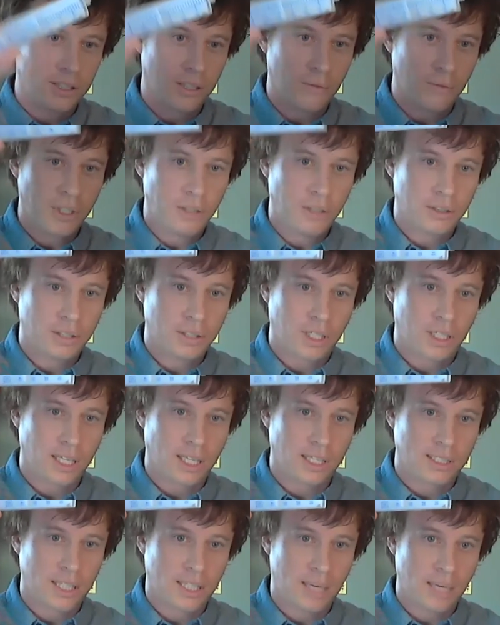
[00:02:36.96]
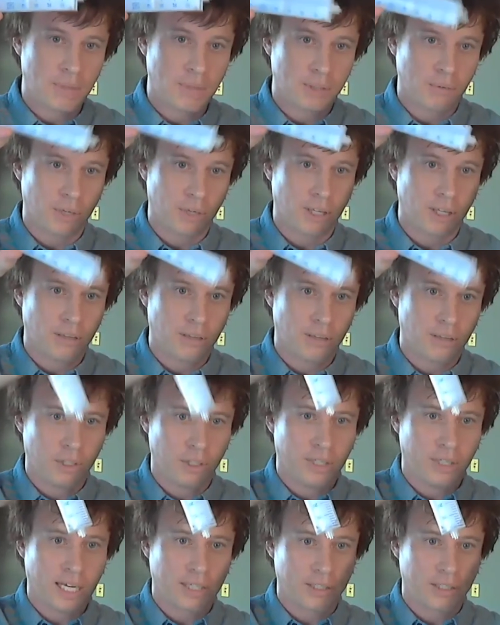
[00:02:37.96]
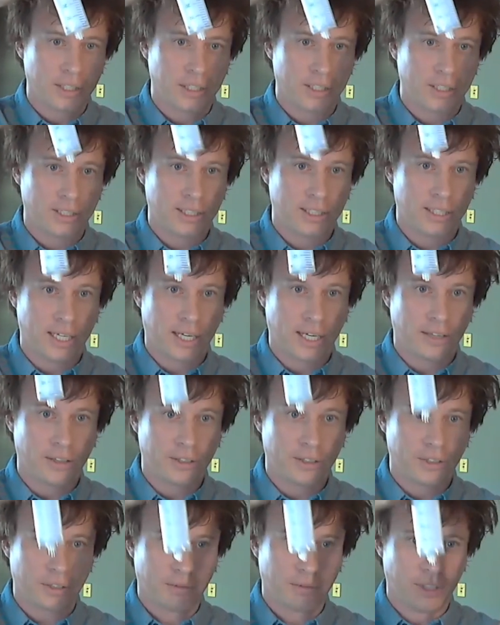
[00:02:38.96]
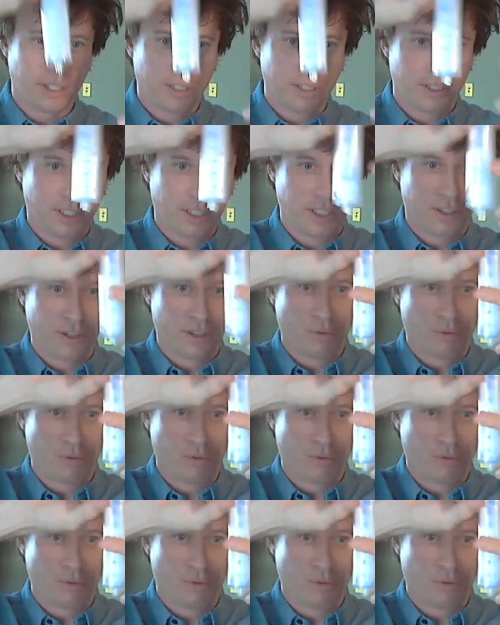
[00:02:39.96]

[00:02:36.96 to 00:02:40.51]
that we use to collect samples with, we'll actually just stick the syringe into the